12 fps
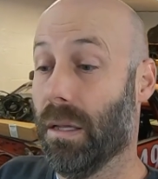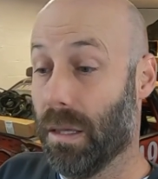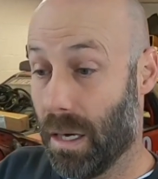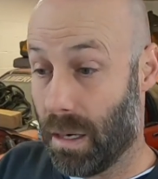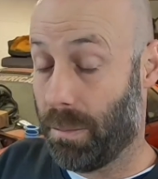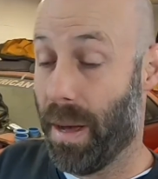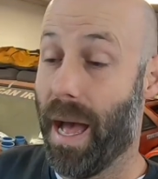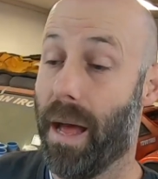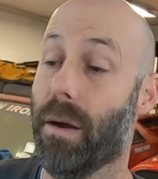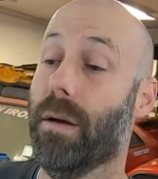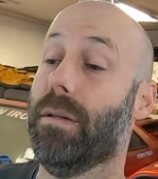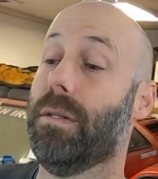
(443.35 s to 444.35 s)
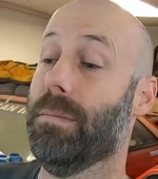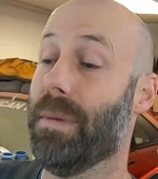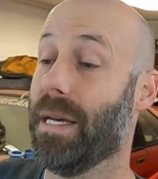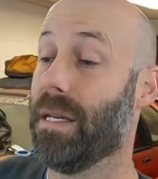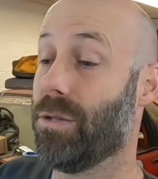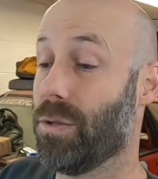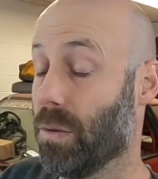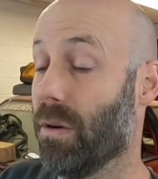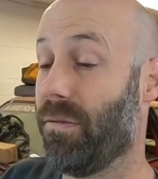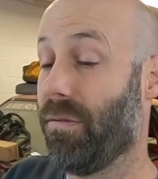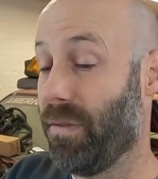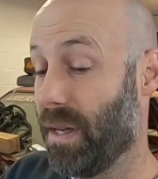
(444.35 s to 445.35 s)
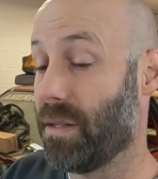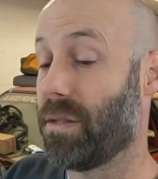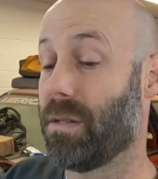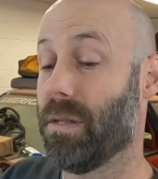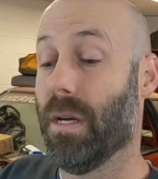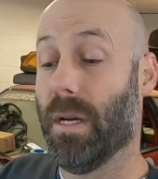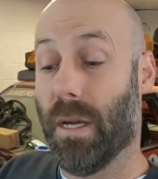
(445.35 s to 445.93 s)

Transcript: lug pattern, to make sure it fits